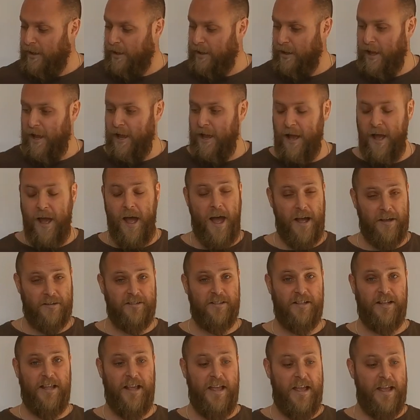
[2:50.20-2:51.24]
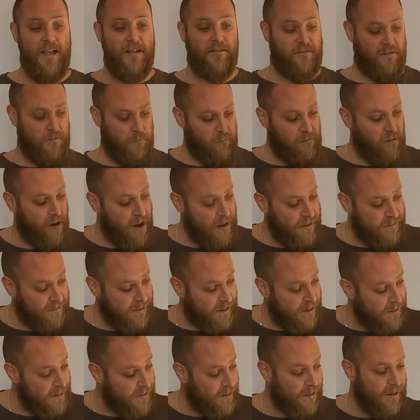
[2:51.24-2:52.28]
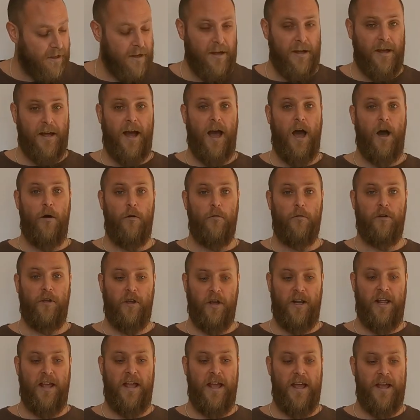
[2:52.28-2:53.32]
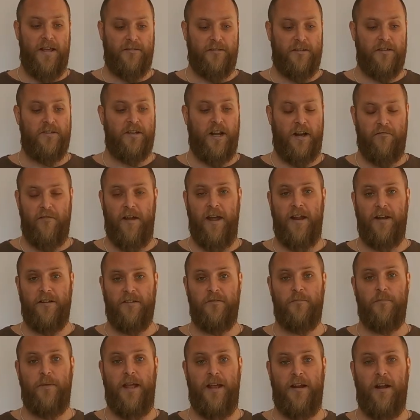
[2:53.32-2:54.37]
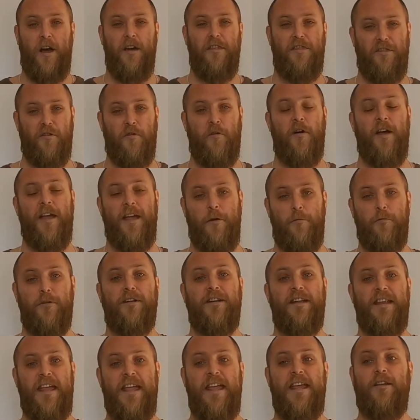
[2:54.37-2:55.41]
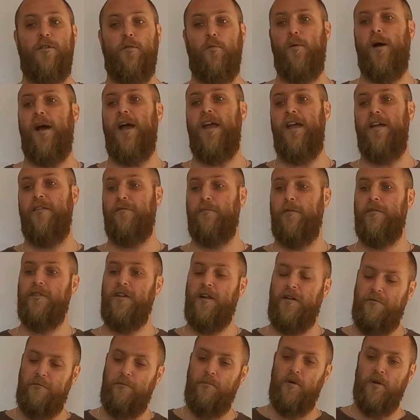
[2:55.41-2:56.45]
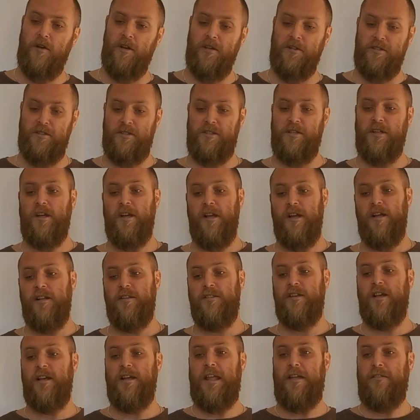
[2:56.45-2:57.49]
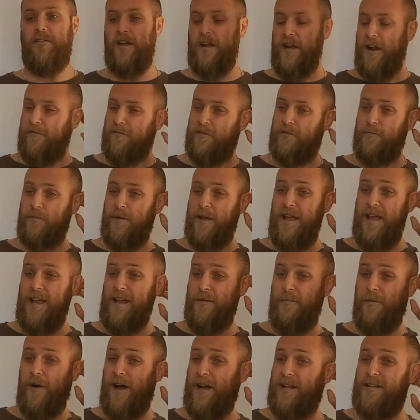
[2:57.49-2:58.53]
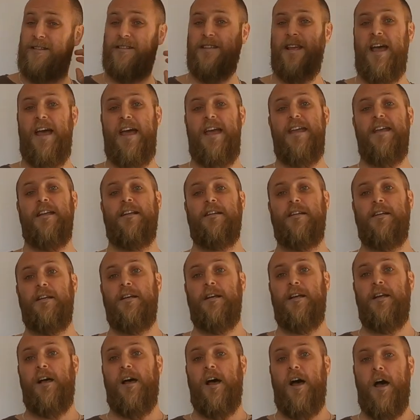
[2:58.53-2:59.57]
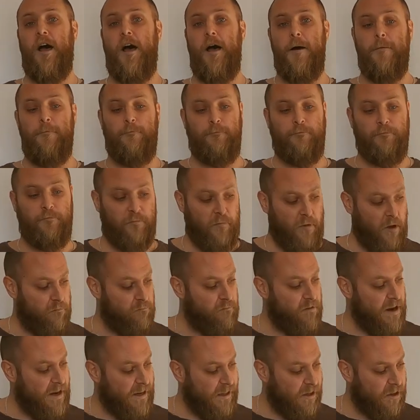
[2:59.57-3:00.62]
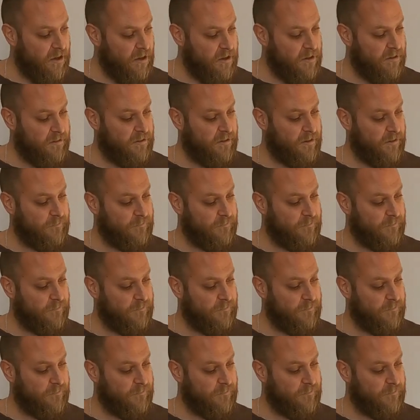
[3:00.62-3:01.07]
it actually is surprising how good it is at generating speed. I thought it would need a wave with enough push to give it enough speed, but I'd say a really good